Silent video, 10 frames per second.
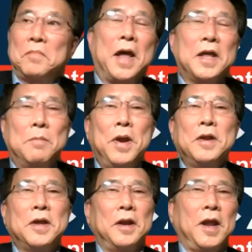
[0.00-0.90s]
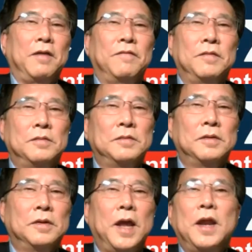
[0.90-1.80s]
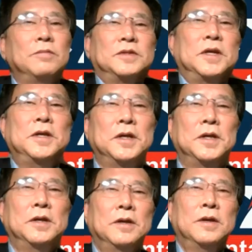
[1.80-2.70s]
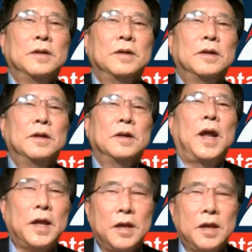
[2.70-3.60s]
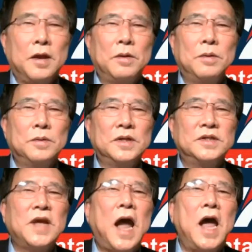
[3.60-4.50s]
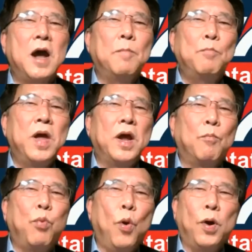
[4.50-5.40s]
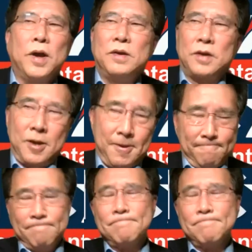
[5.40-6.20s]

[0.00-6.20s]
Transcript: like American life. They don't see the like you know the of being a poor country.